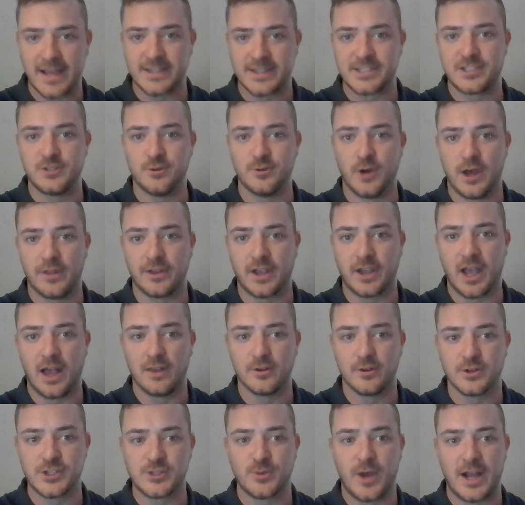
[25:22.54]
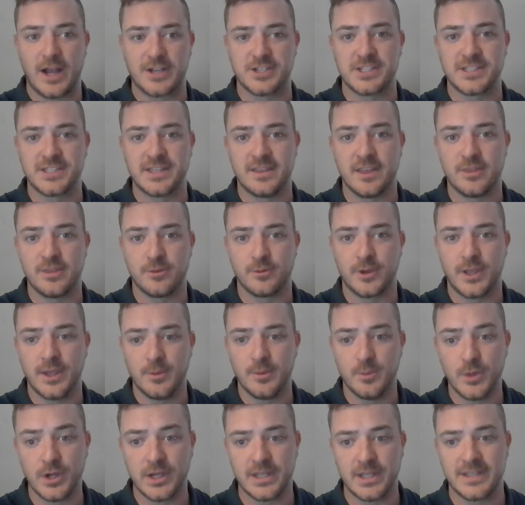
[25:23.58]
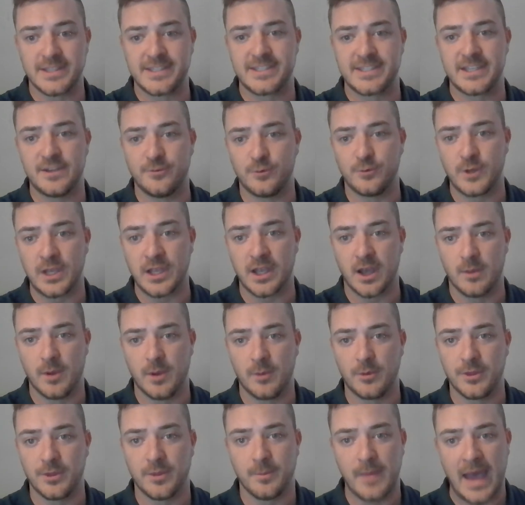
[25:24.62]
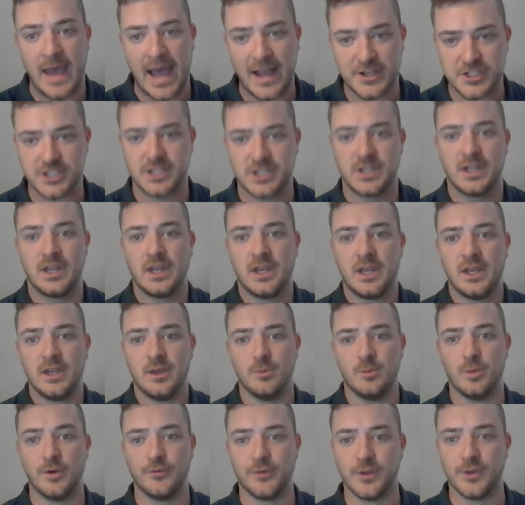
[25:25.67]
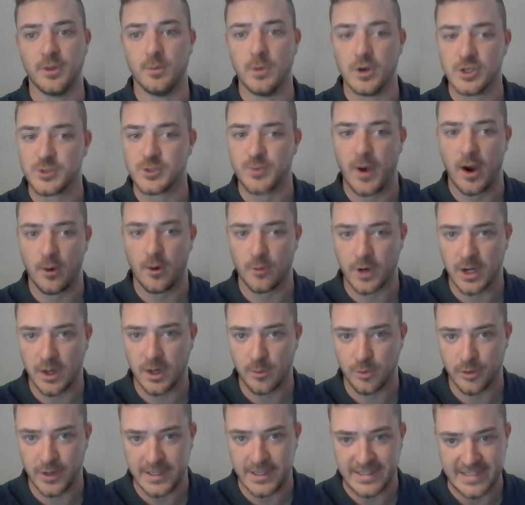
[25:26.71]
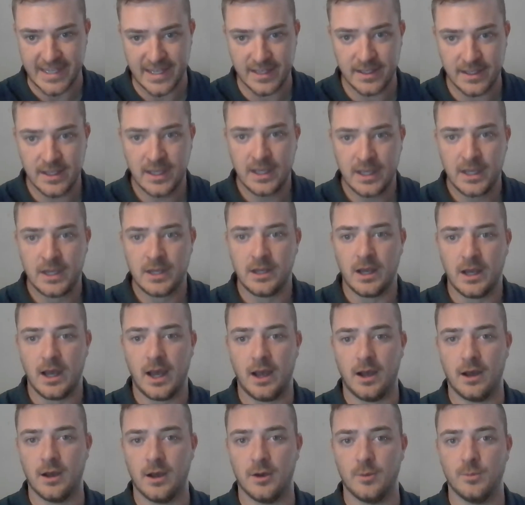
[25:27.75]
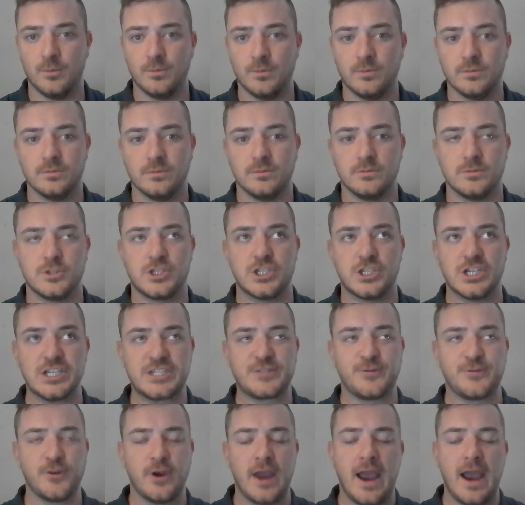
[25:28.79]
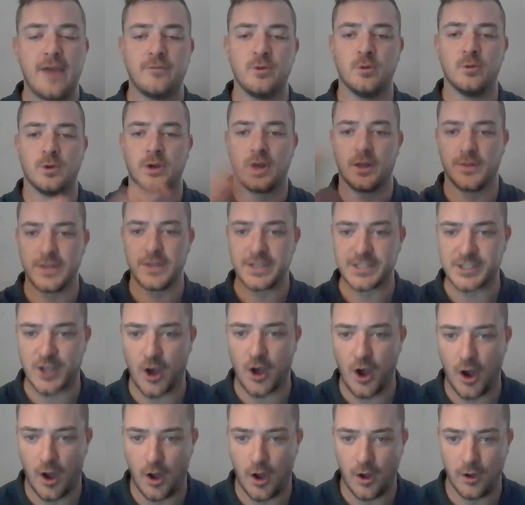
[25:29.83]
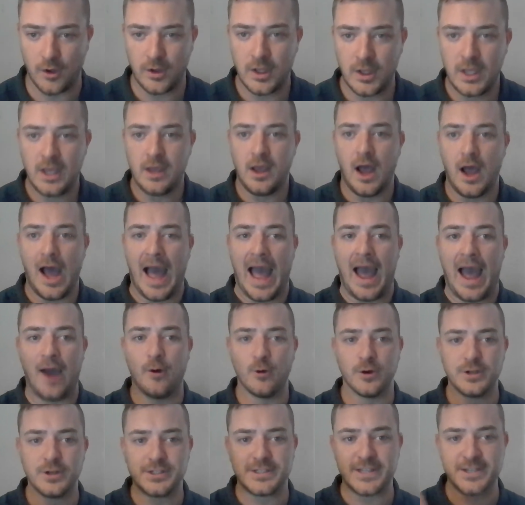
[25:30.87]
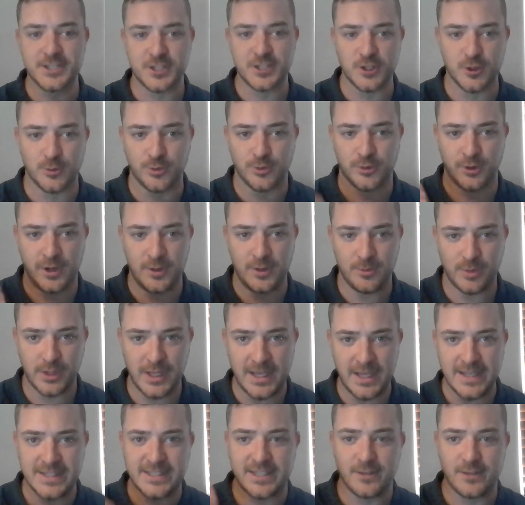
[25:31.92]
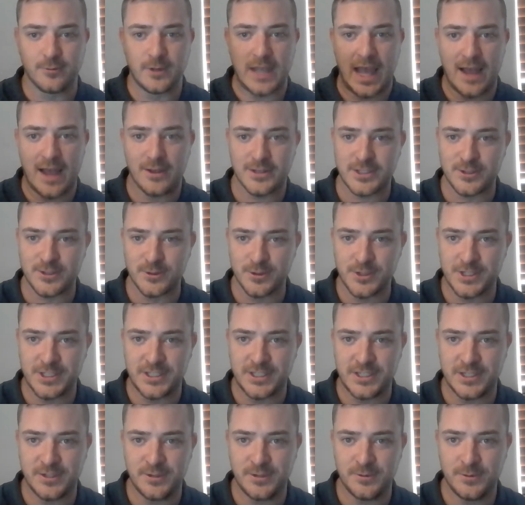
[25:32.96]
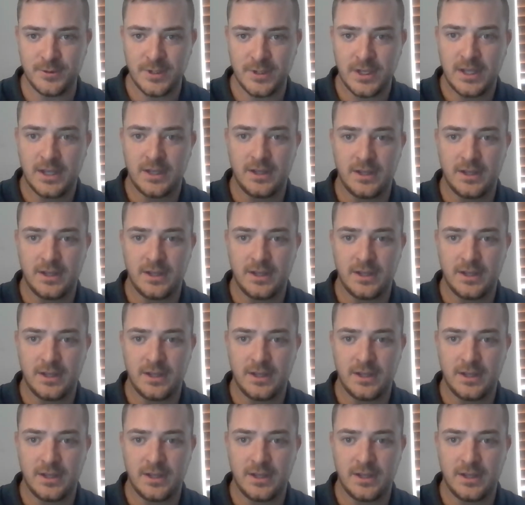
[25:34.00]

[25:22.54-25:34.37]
next to all the color swatches in the 3M book and see if we can come up with a match. But for the most part, we're going to print it. Just for everyone on this call, our digital print place that we outsource to